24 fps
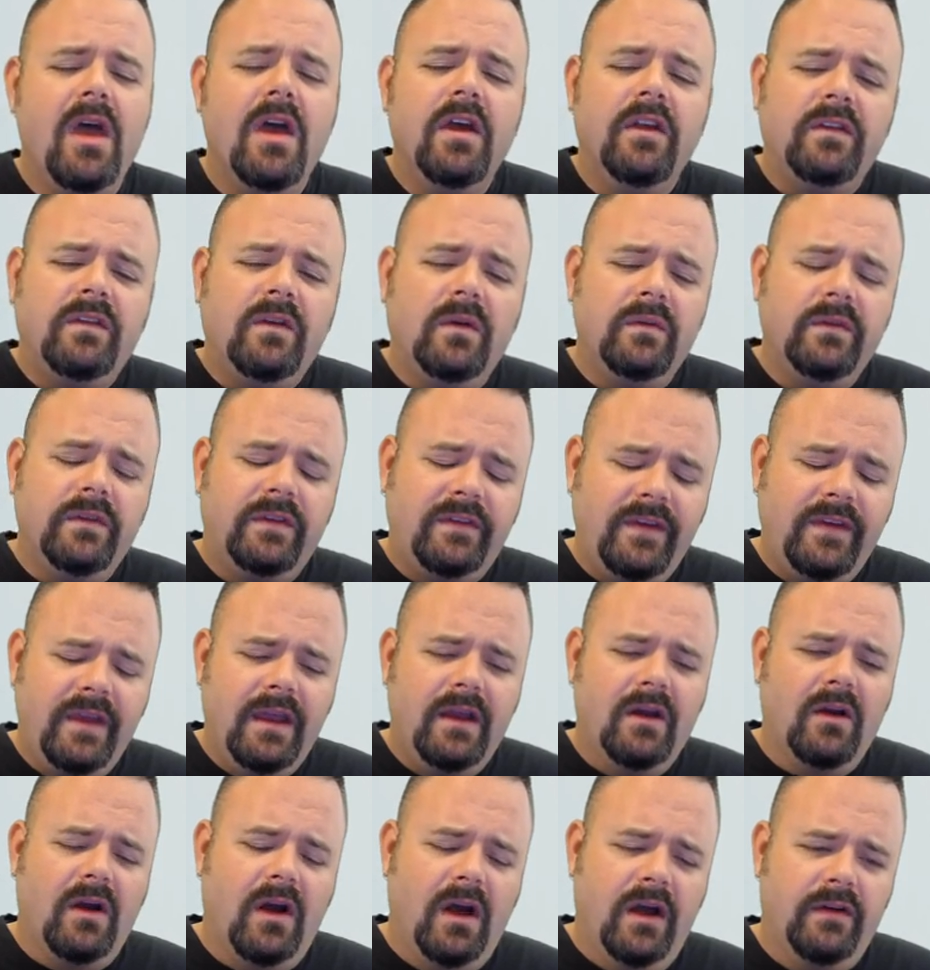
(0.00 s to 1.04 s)
So
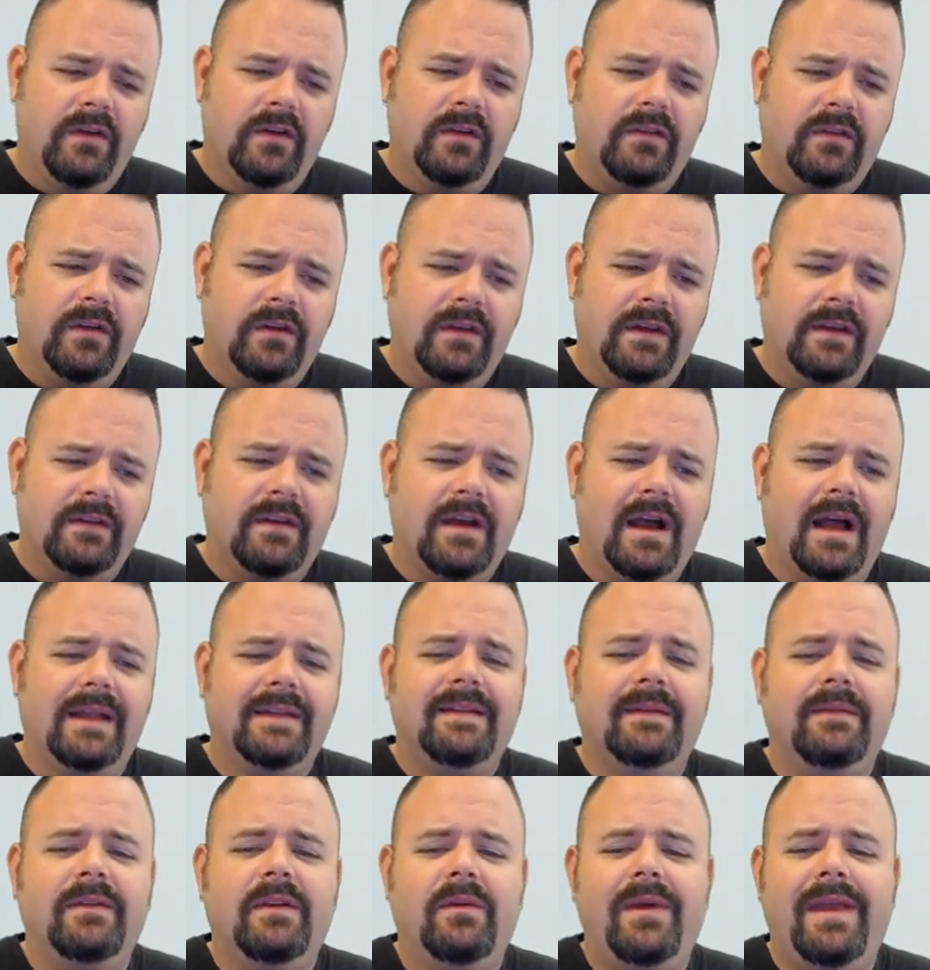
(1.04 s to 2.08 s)
Seeger understood these
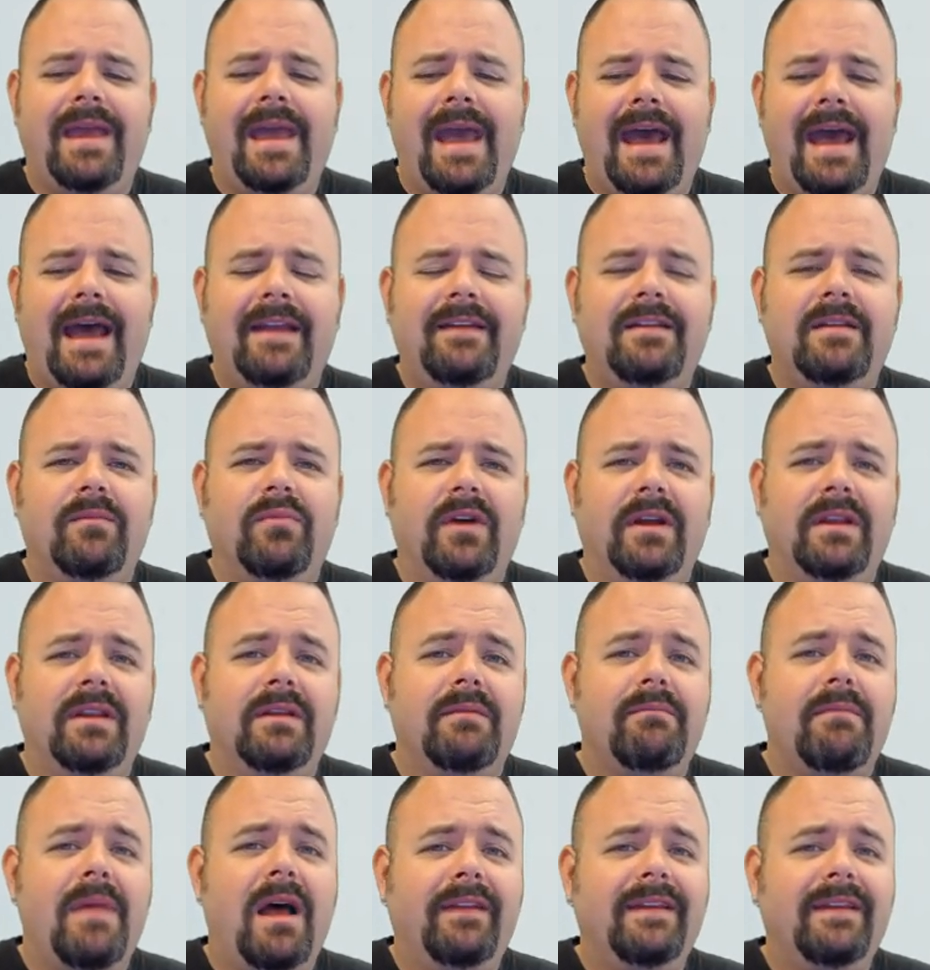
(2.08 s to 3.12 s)
concepts that we had to bring the
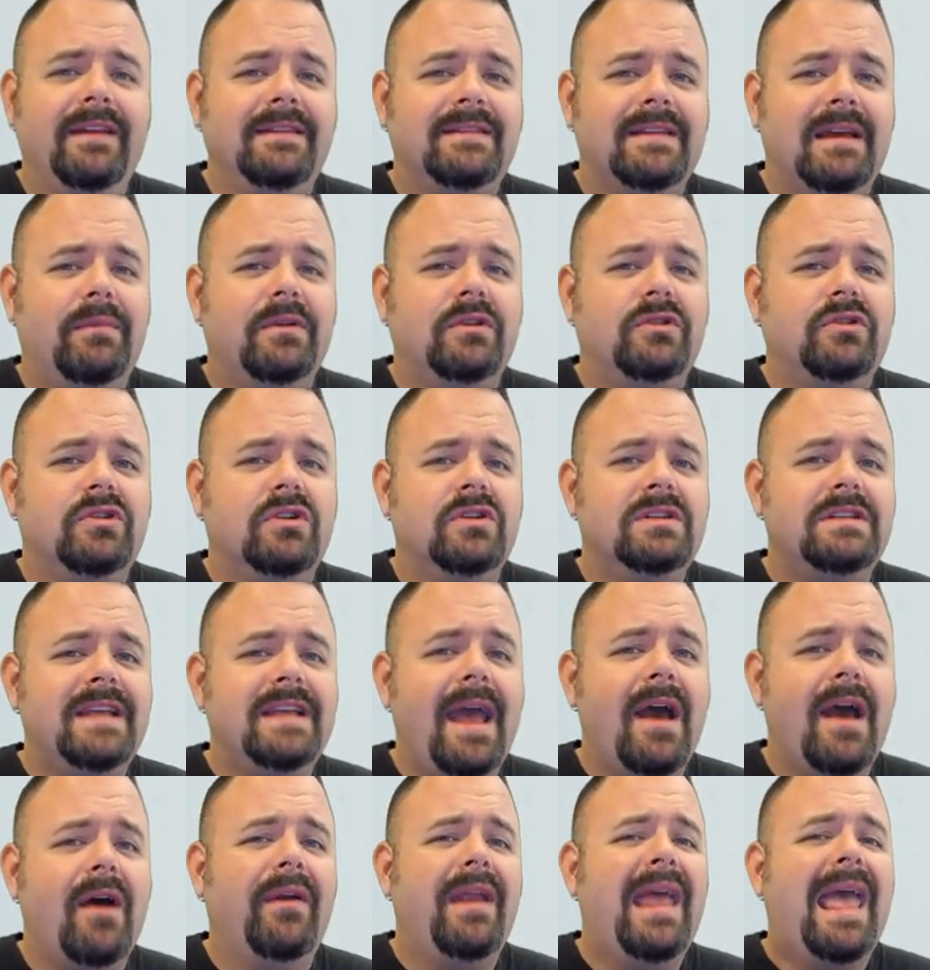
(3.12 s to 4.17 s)
melting temperature
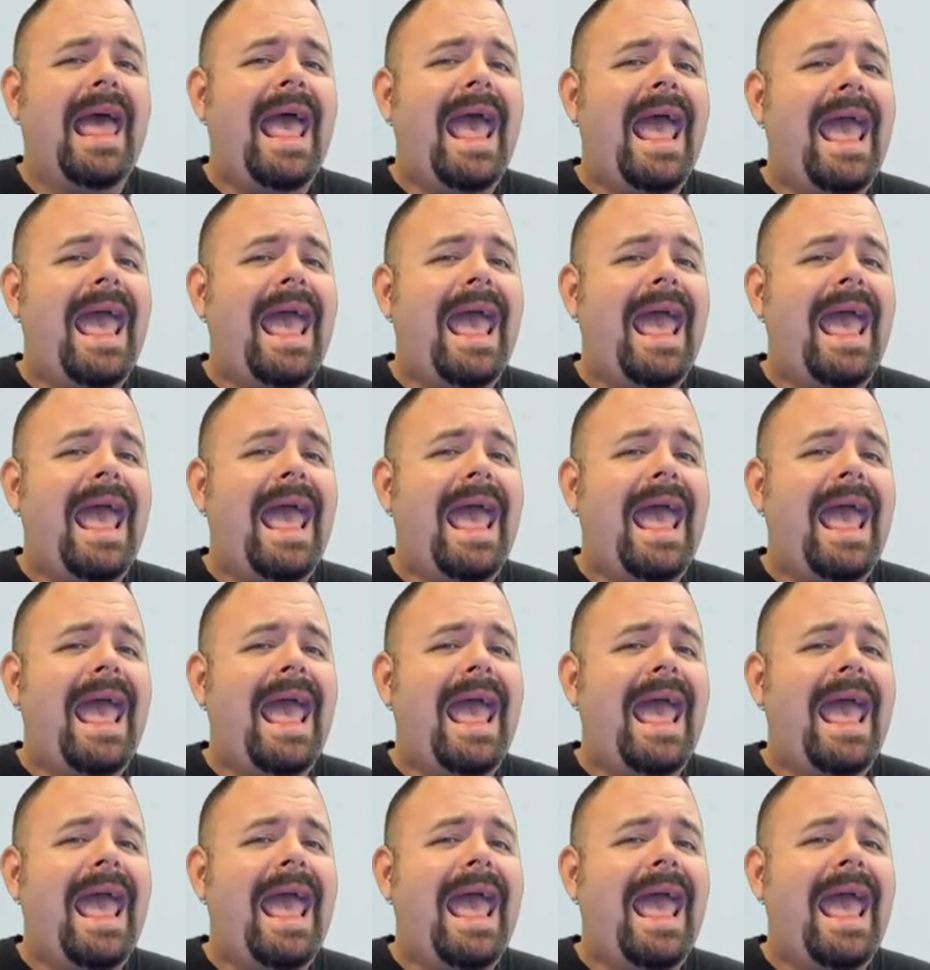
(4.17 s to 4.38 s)
down.